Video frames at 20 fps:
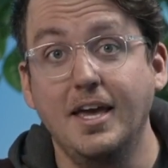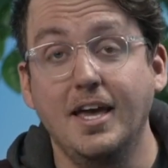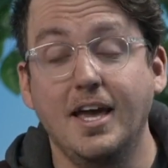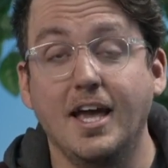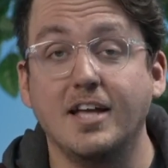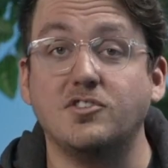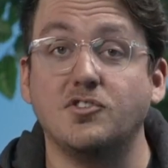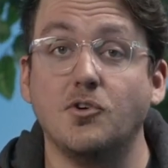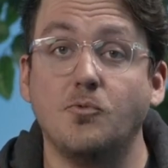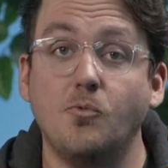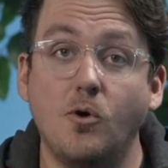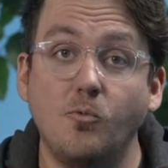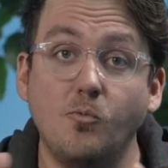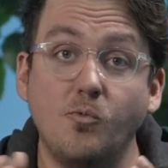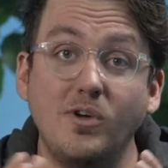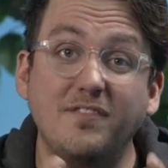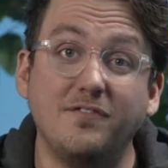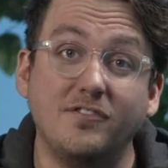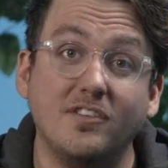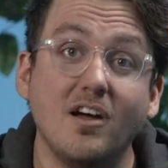And so what
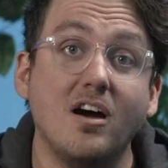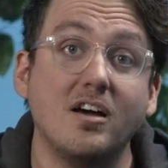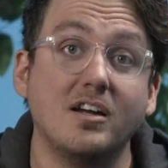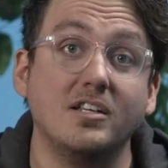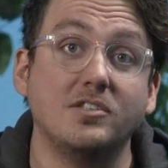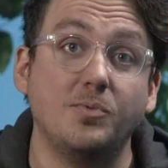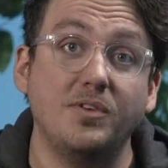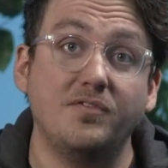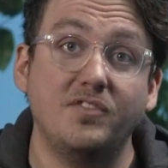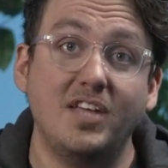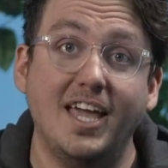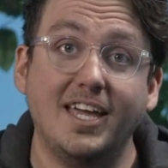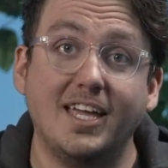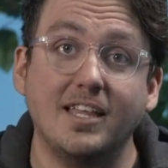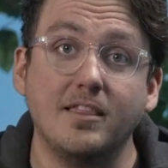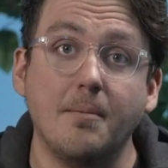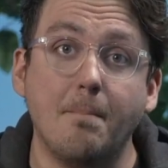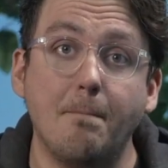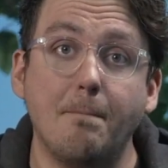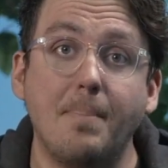we've done is we've taken
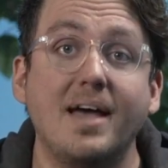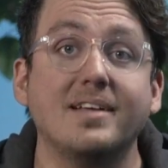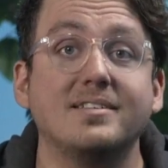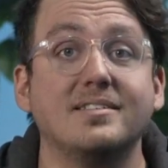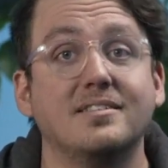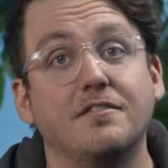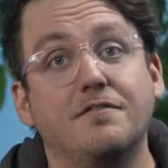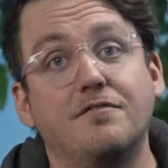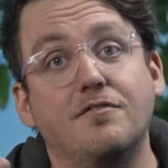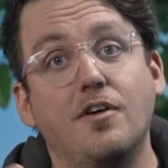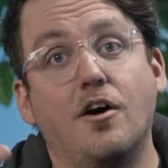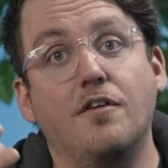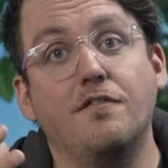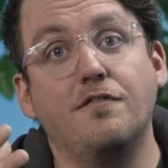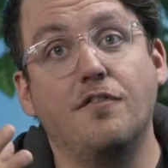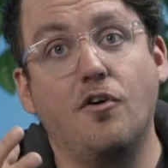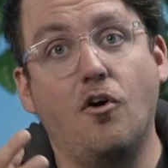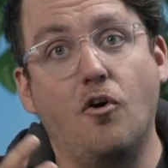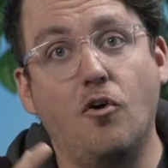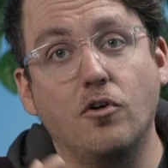the best of
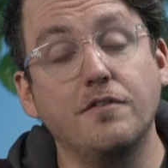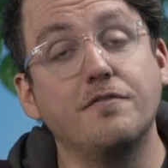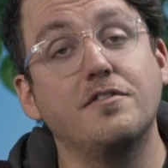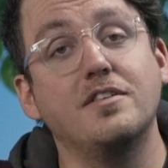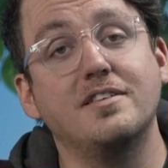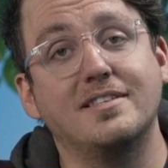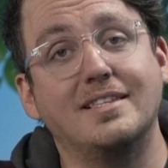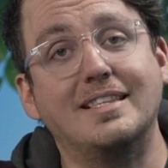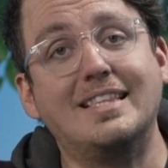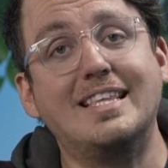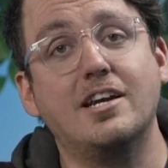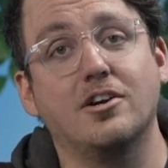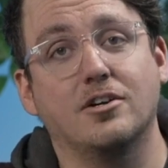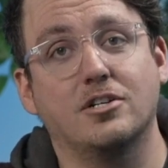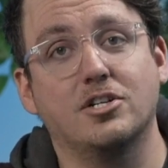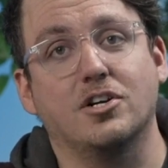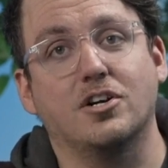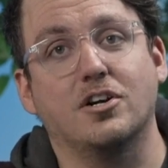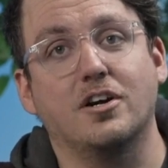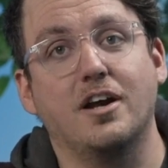all of this
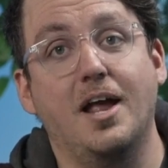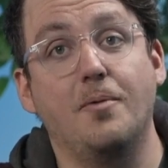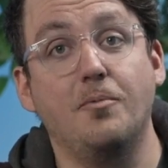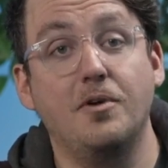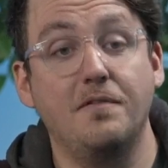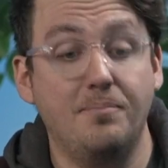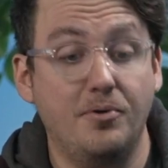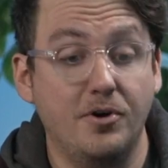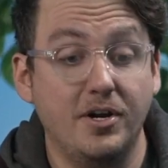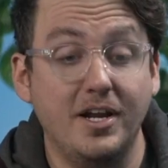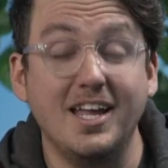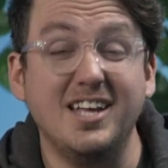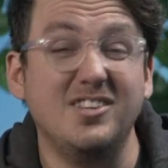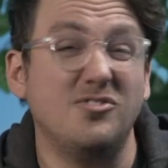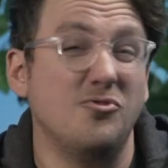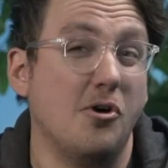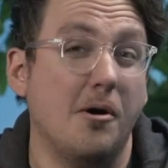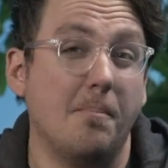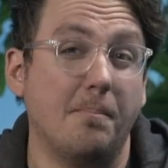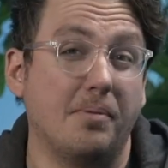literature and we've put it
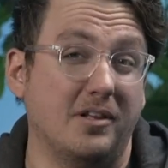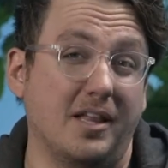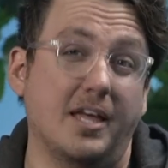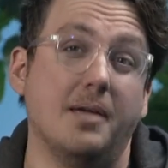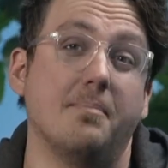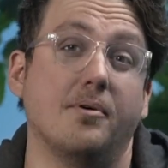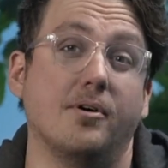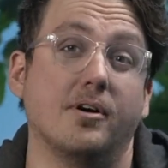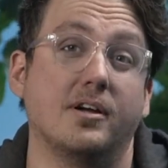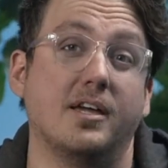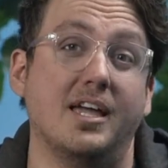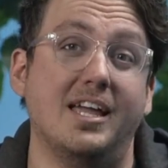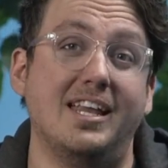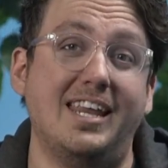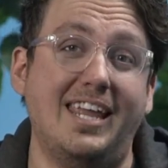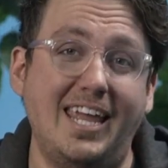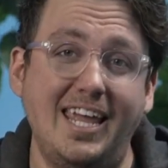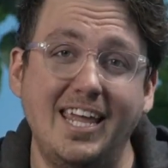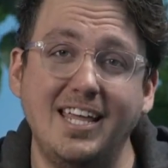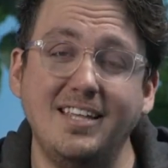into a playbook, an
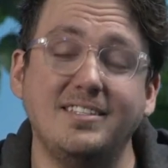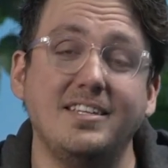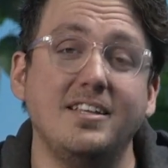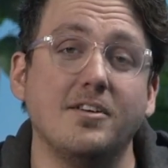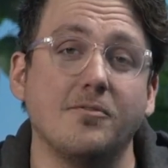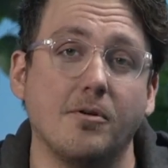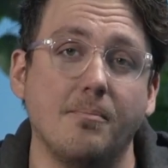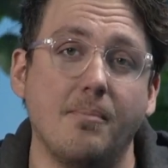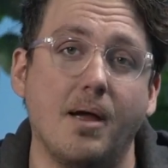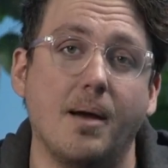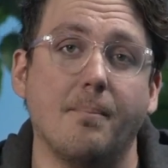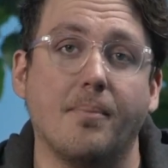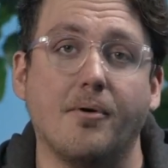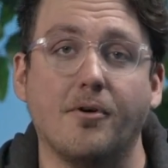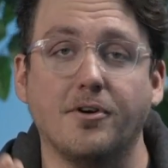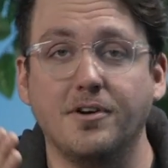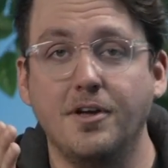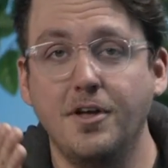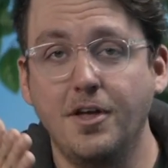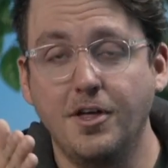easy to
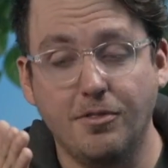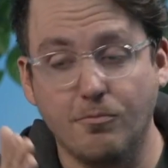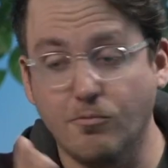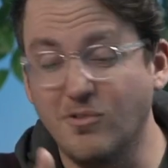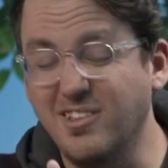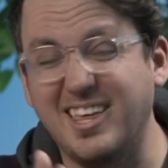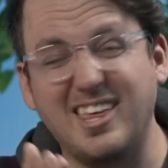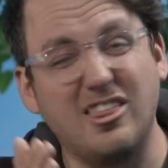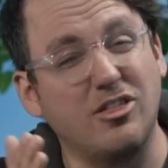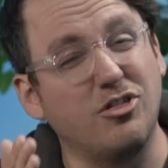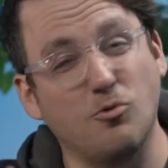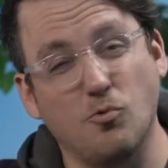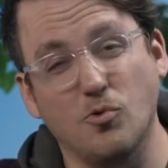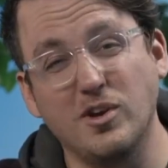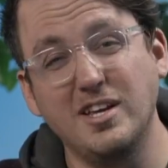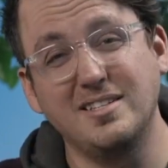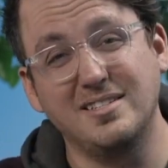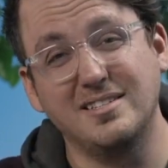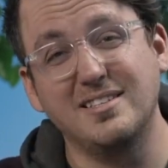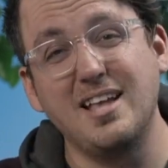remember, really
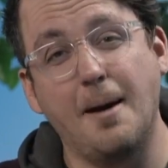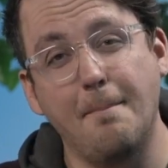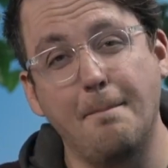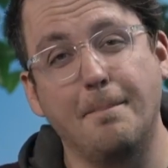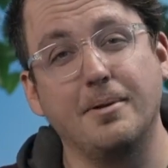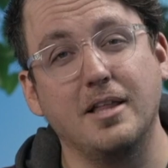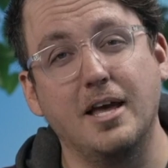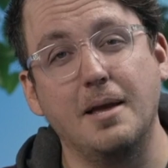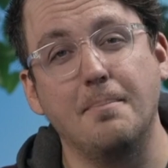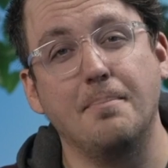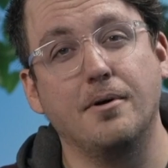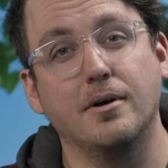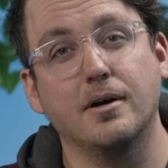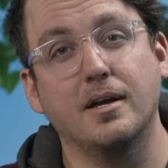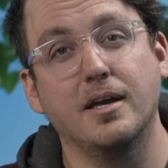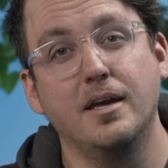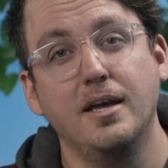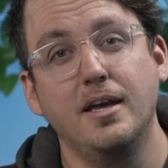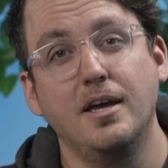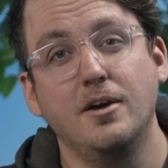3-step playbook
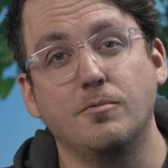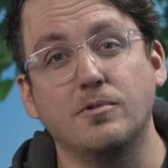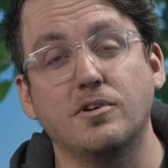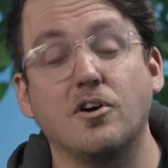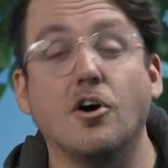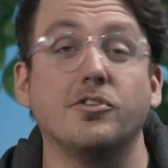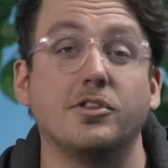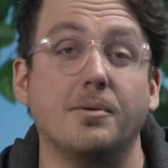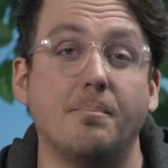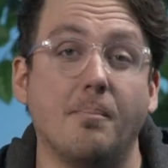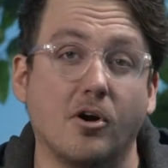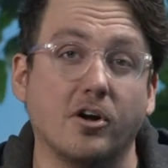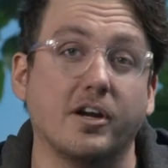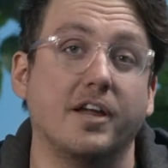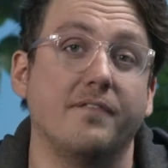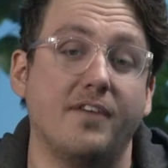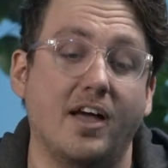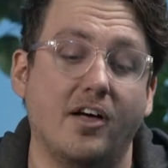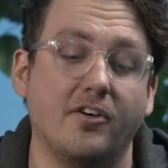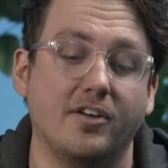called the market
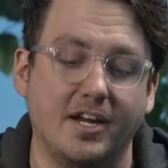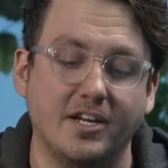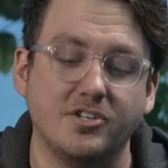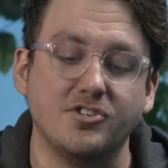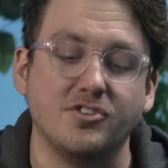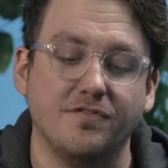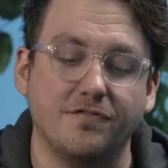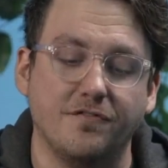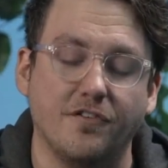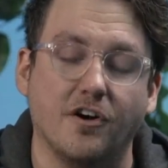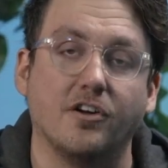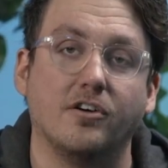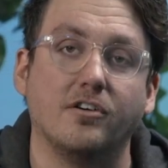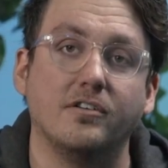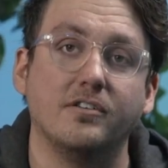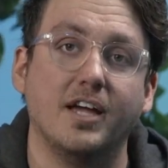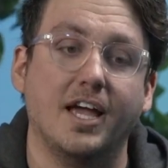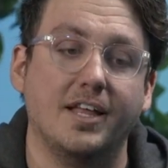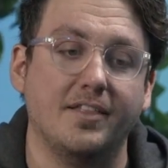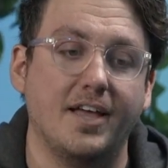validation funnel.
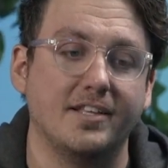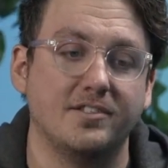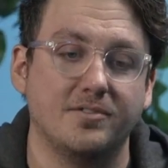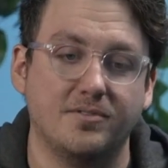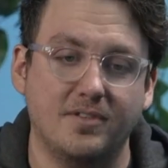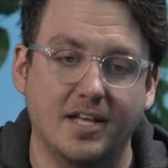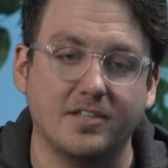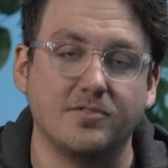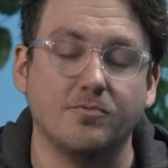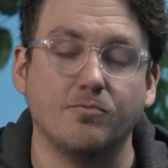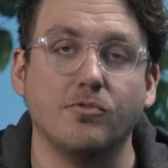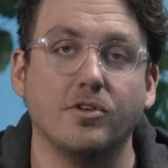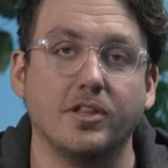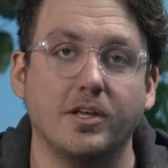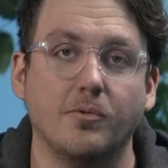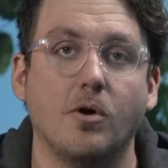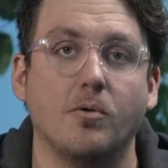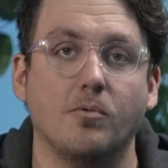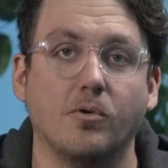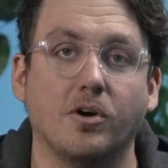And that's really
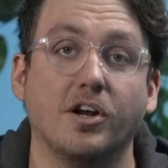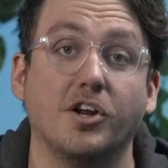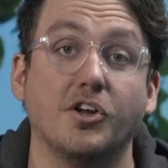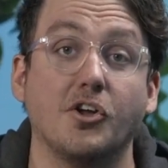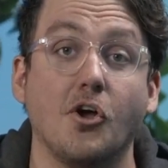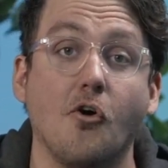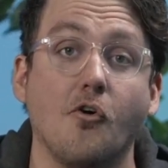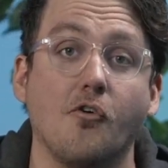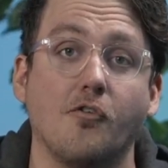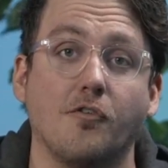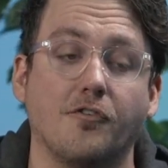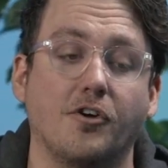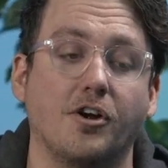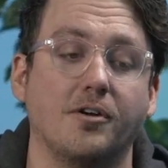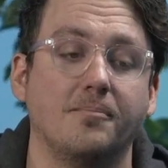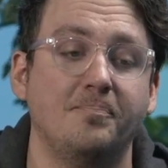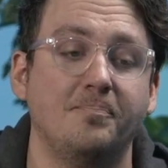what we're going to go over.